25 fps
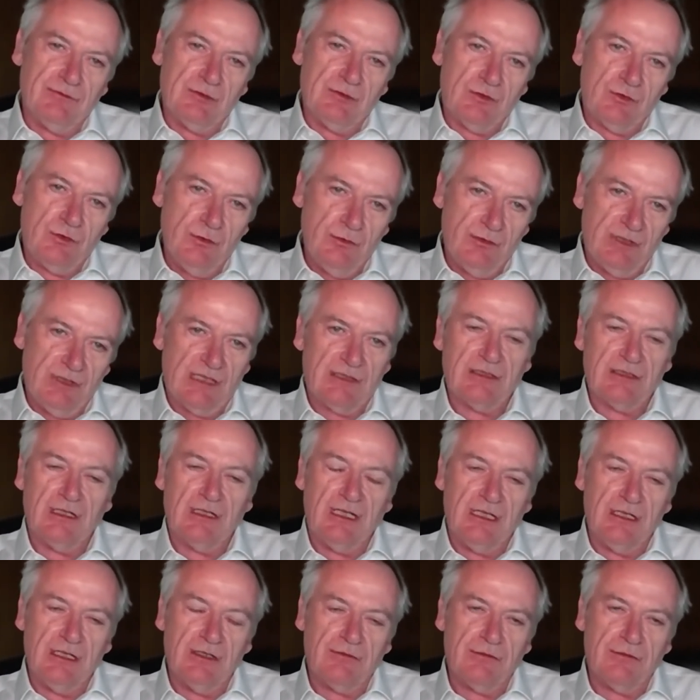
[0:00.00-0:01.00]

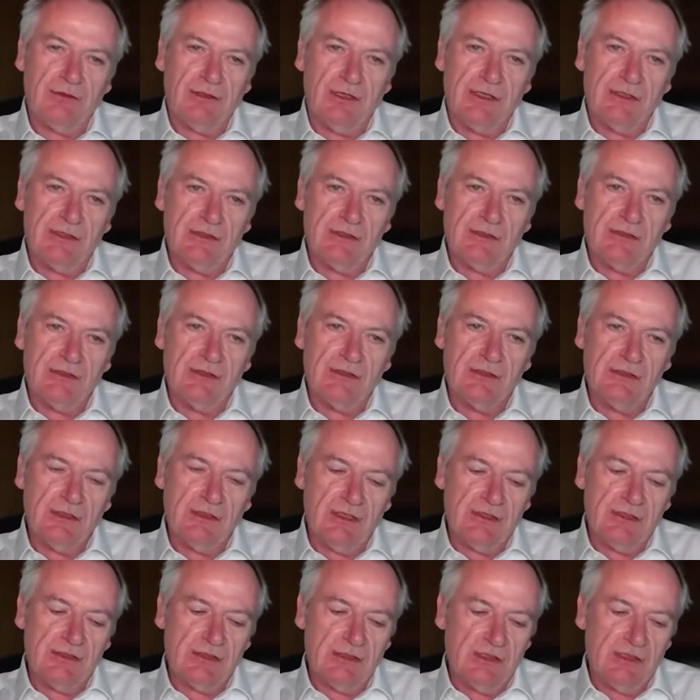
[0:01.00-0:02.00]
2008 crisis
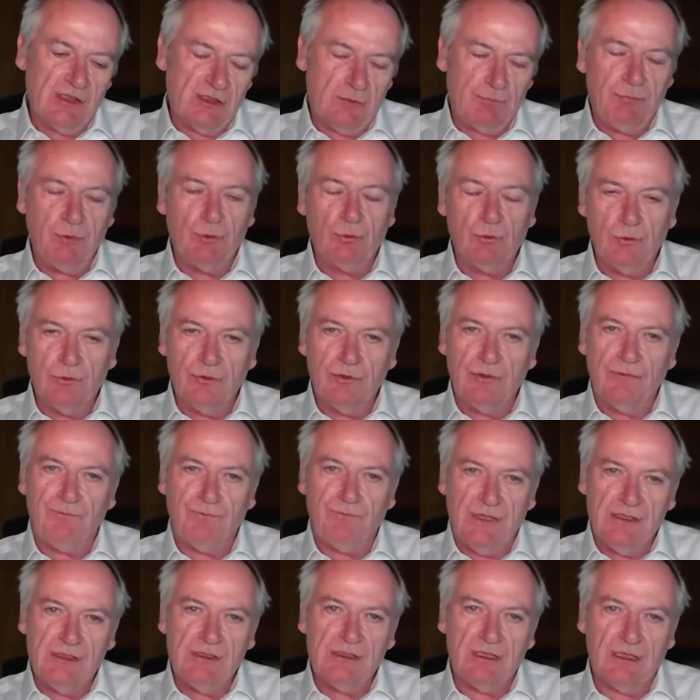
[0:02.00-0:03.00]
is that it spawned a
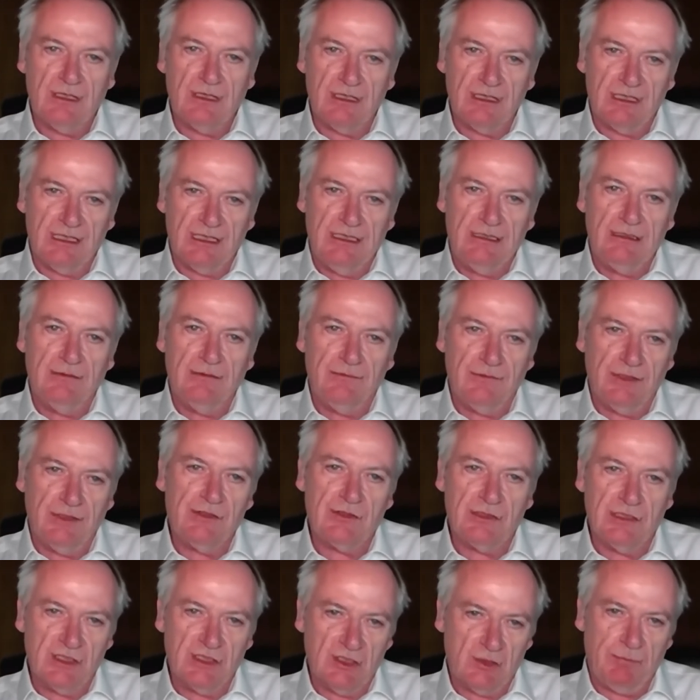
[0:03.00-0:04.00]
fintech
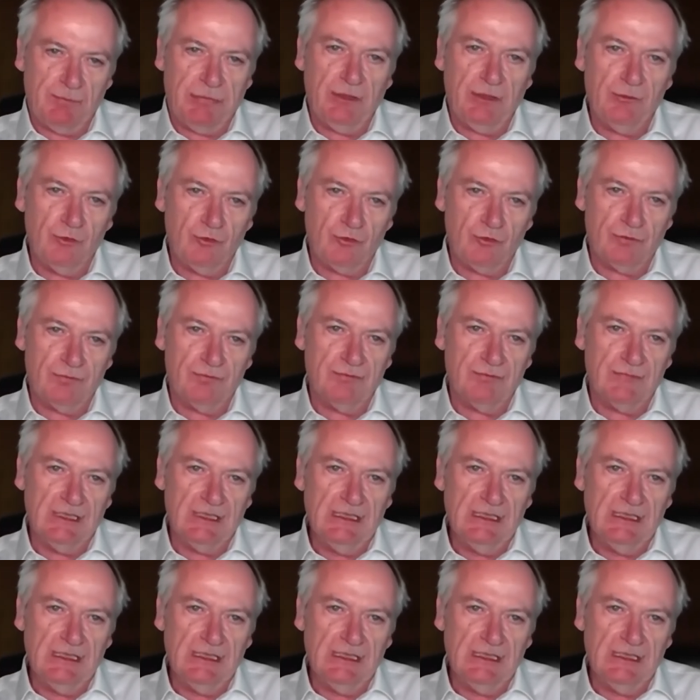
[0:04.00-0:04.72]
innovation explosion,